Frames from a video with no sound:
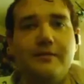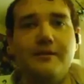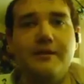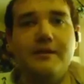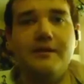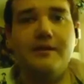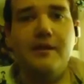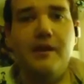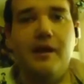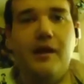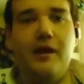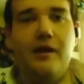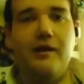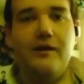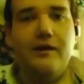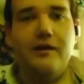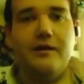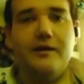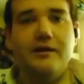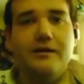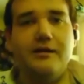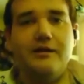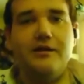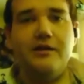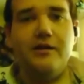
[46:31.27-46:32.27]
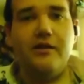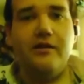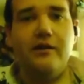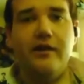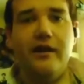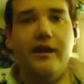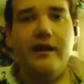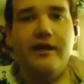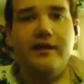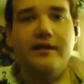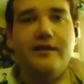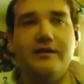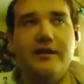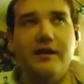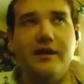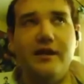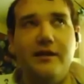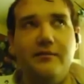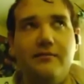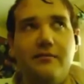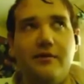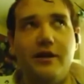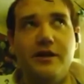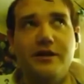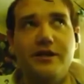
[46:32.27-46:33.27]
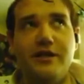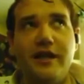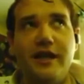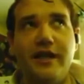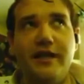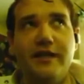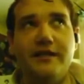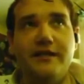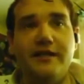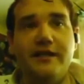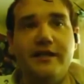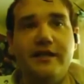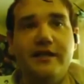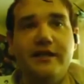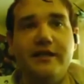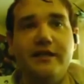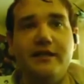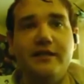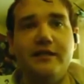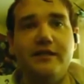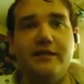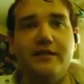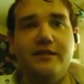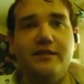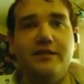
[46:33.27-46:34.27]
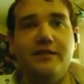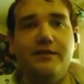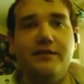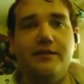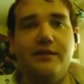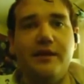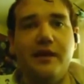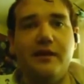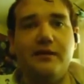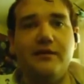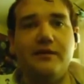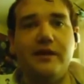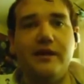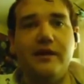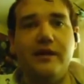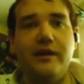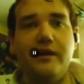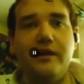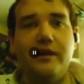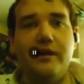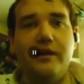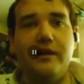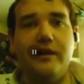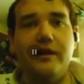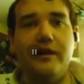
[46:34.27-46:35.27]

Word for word: Captain's log. Stardate March 18th, 2000.